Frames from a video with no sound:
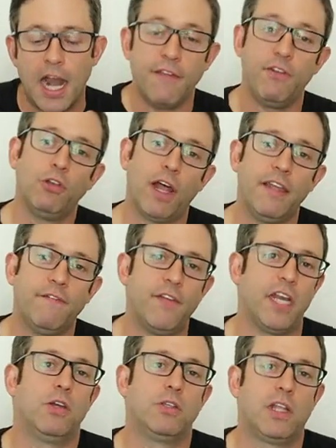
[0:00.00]
And if you like
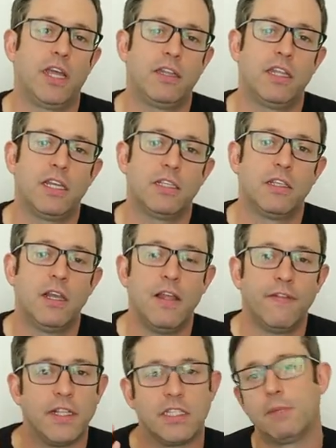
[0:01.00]
videos like this,
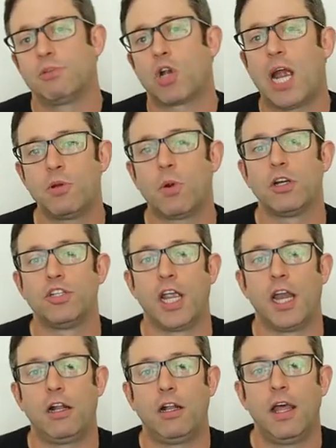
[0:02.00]
then subscribe to our
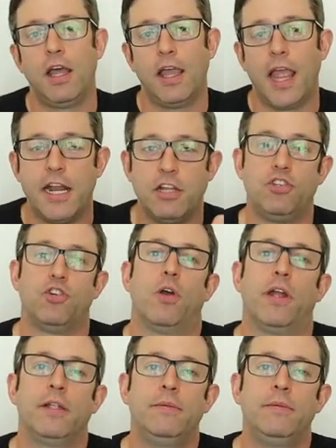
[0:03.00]
channel and enjoy.